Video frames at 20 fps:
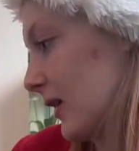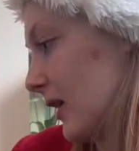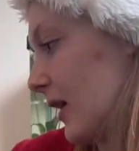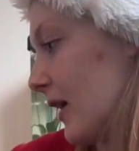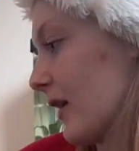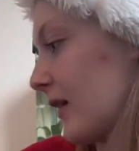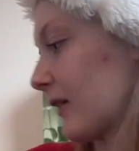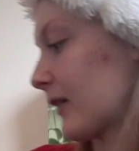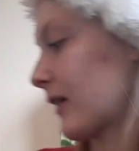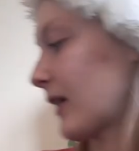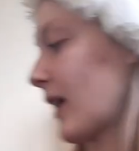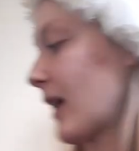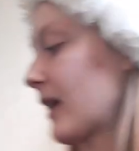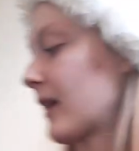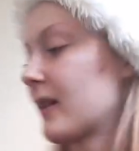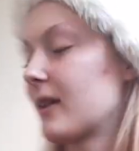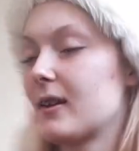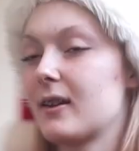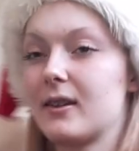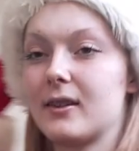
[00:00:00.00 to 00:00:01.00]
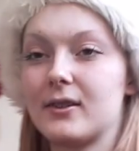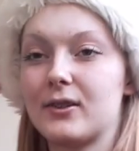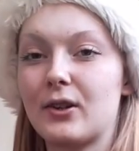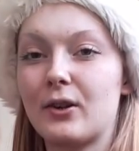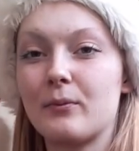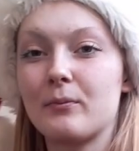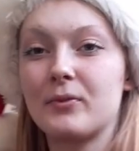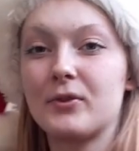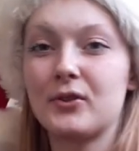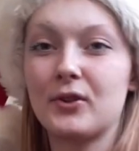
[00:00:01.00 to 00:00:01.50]
Okay, so
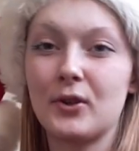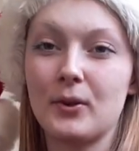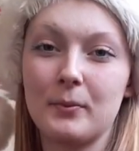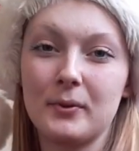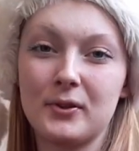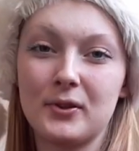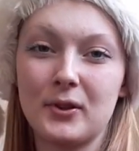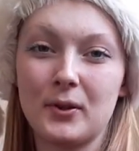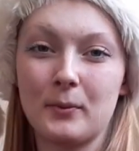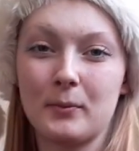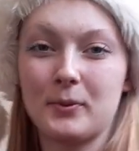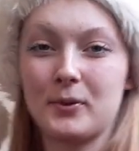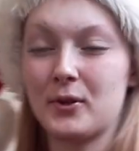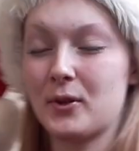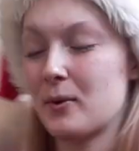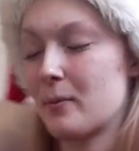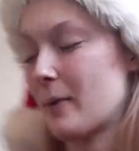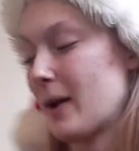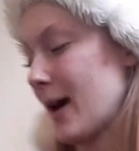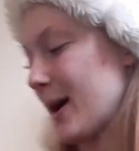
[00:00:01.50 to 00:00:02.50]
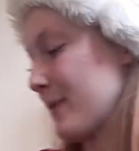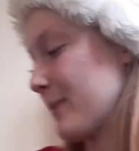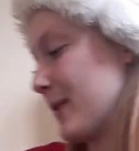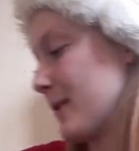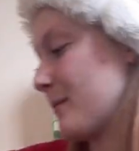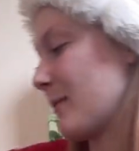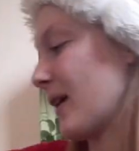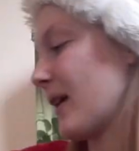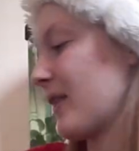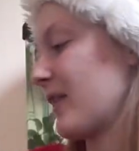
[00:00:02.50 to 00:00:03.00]
I'm super, super, super happy
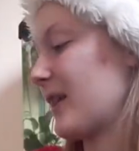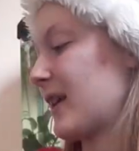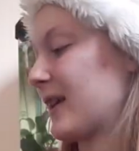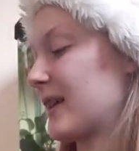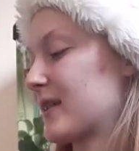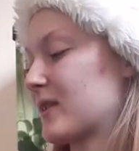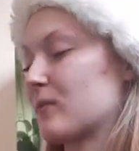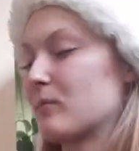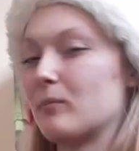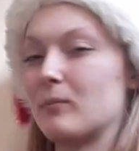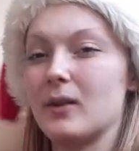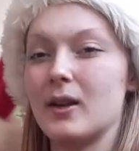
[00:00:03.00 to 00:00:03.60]
about this.